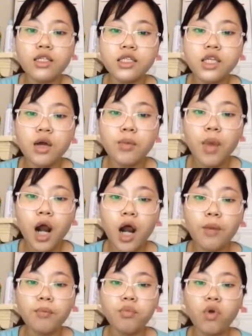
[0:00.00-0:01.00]
some
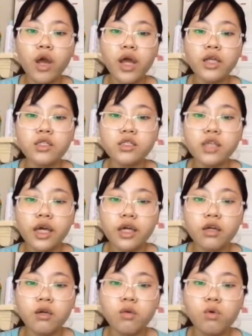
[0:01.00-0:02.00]
of brand
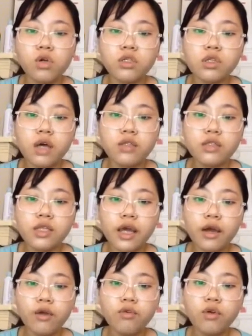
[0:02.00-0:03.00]
steak was on
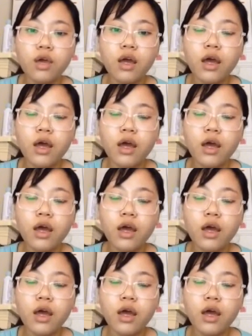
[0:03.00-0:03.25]
sale,